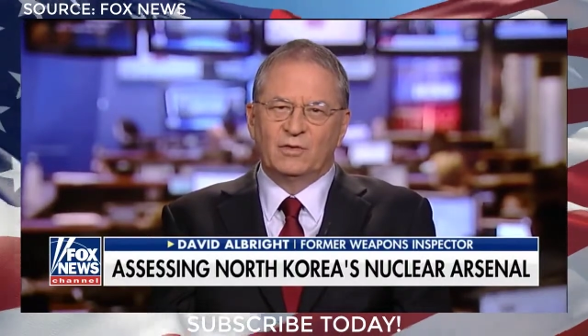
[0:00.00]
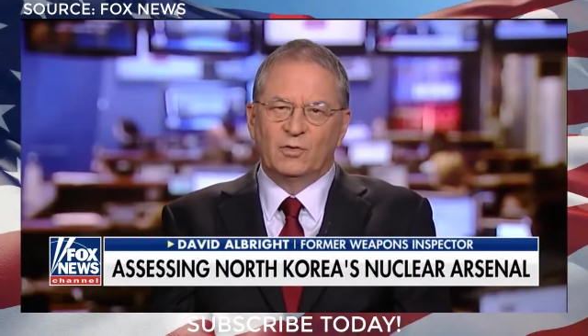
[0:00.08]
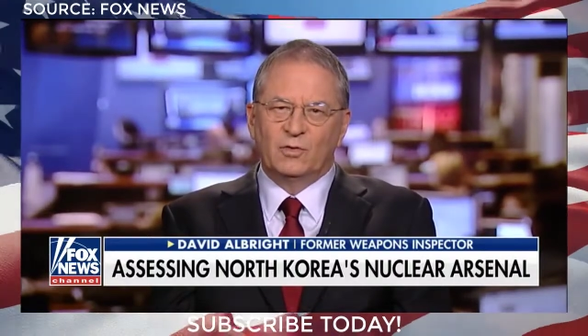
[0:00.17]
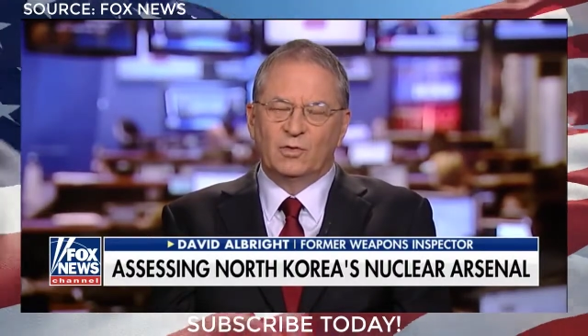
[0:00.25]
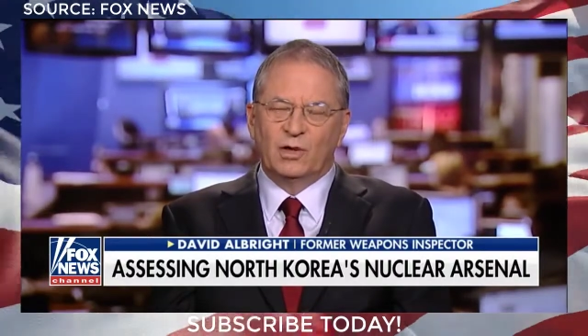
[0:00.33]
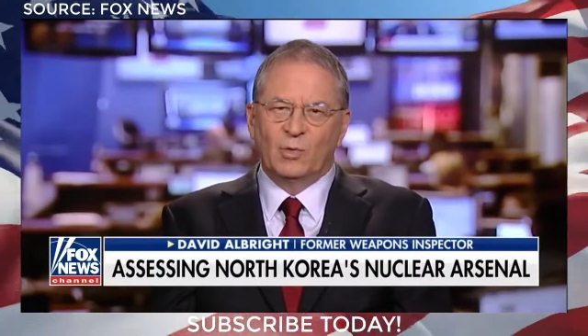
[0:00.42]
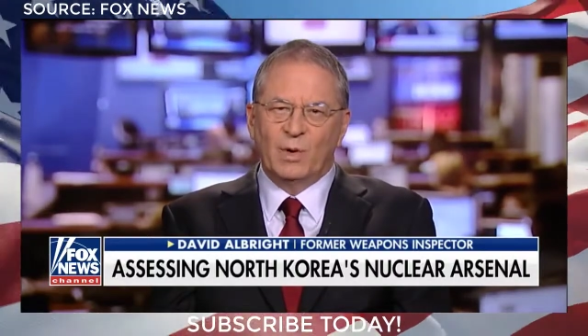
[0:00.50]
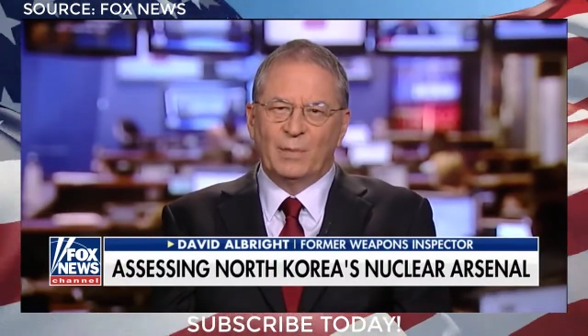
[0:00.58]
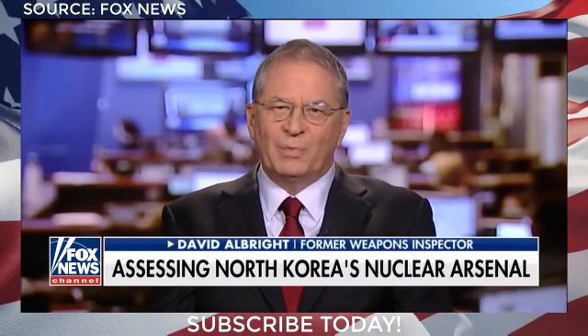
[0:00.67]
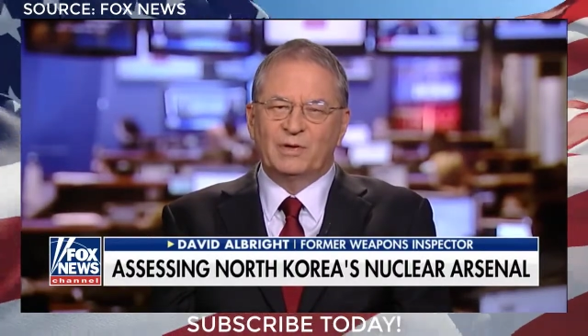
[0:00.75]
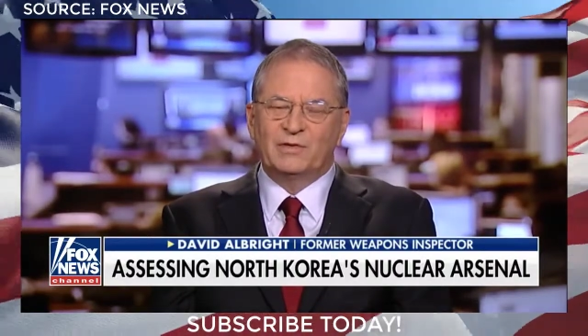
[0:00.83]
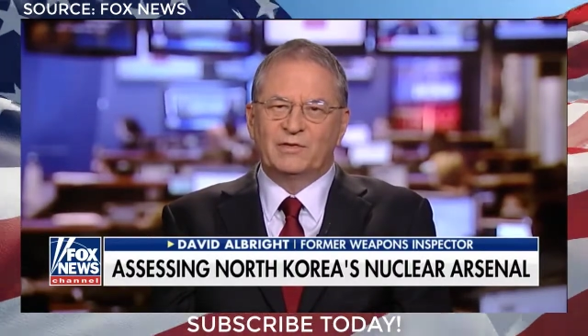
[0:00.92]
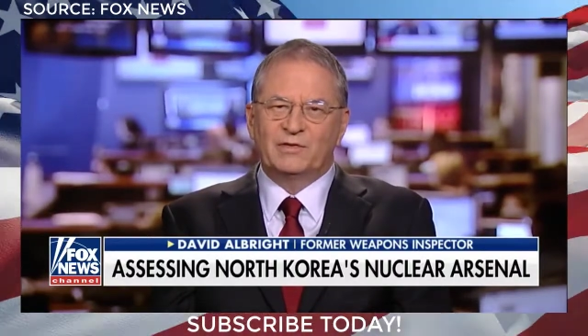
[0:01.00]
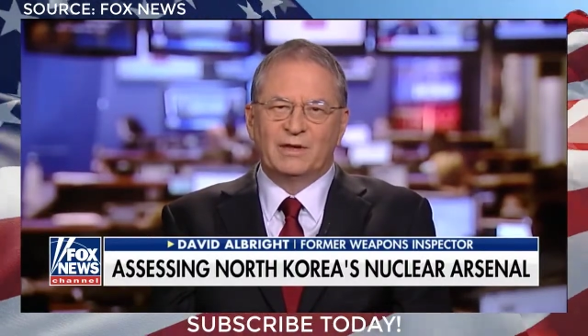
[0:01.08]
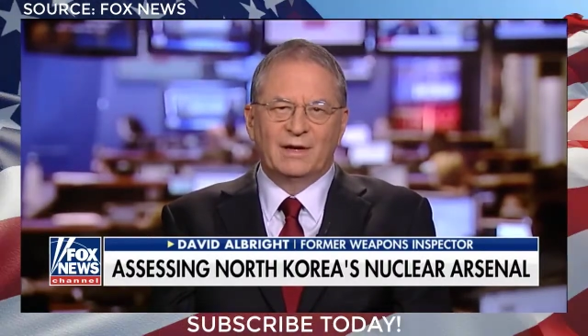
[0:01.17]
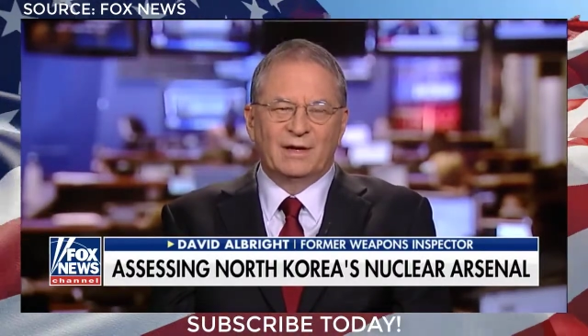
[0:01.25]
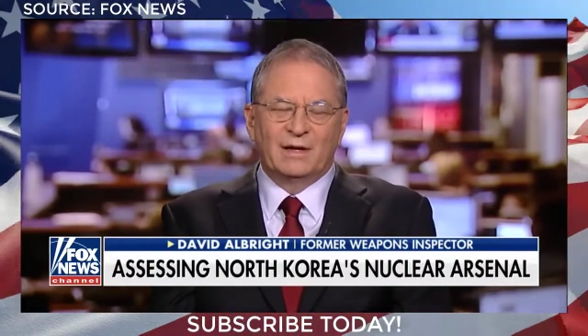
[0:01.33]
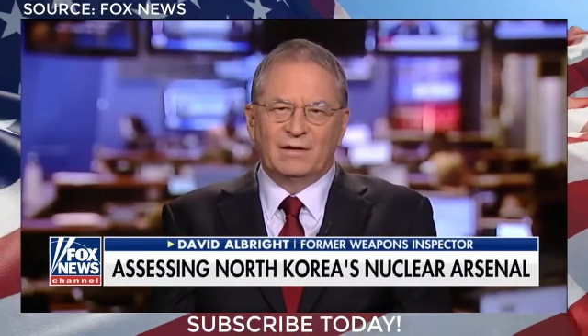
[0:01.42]
nuclear
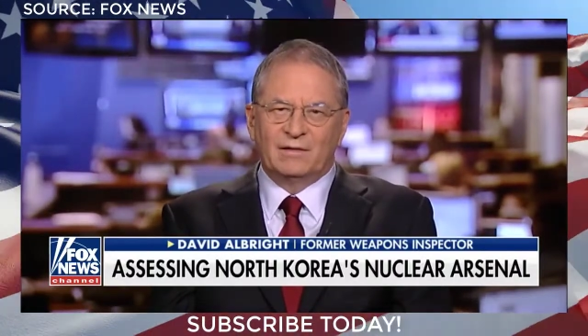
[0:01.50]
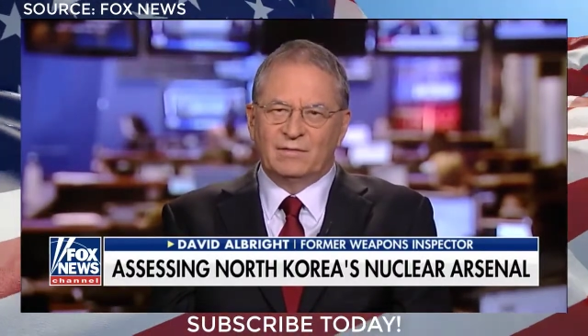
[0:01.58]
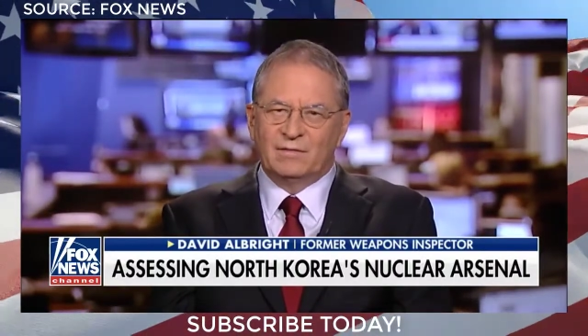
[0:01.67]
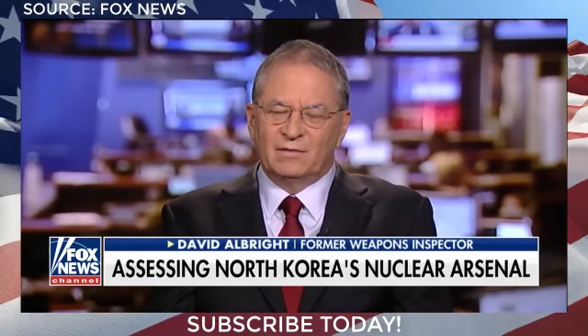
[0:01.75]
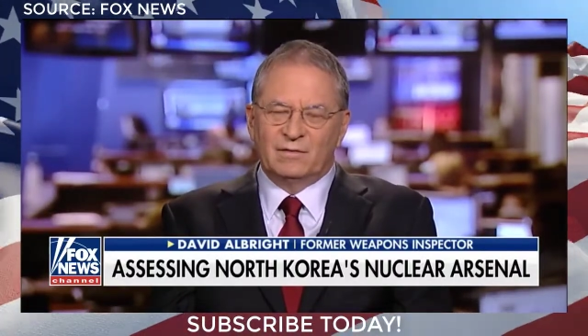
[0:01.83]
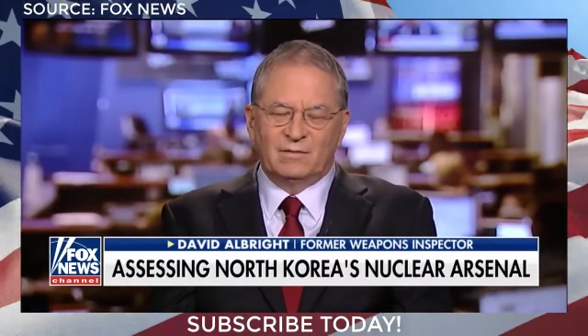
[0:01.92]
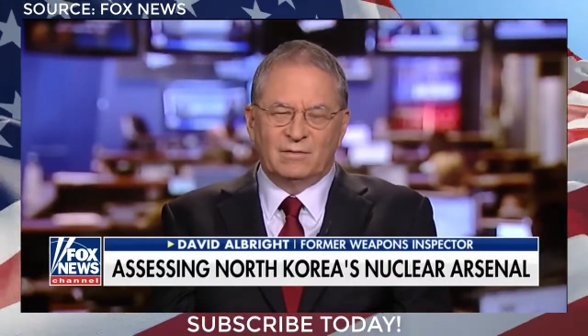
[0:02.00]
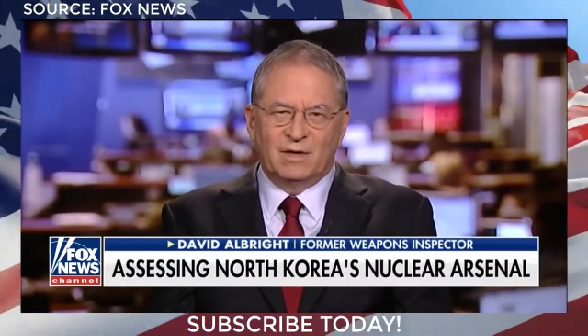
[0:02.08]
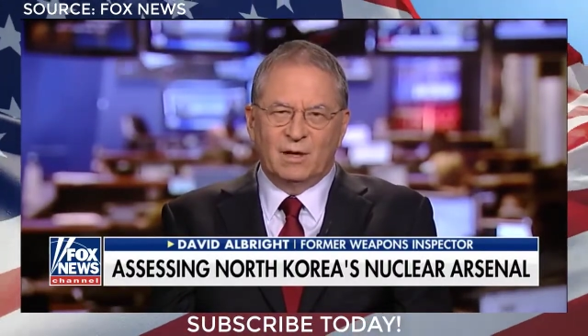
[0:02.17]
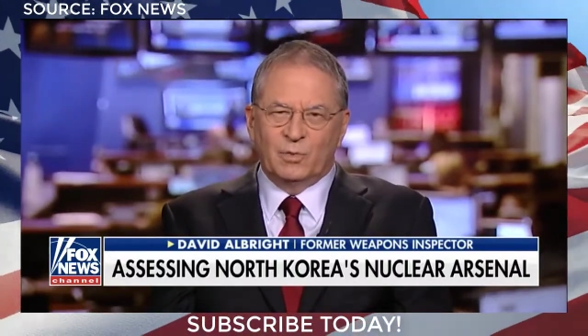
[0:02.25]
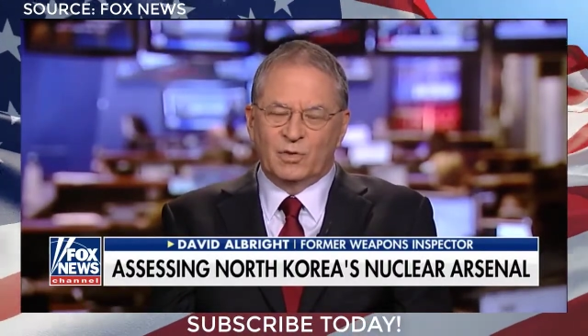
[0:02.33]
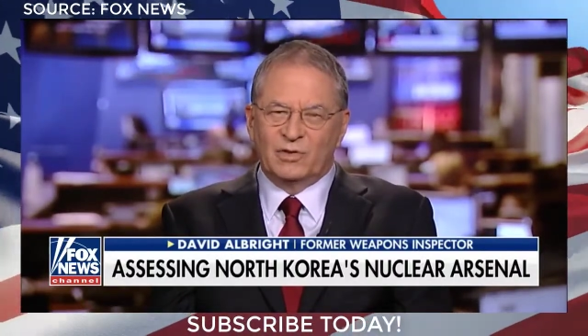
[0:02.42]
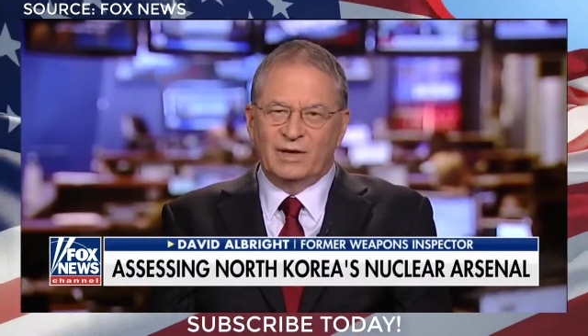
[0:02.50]
weapons. Number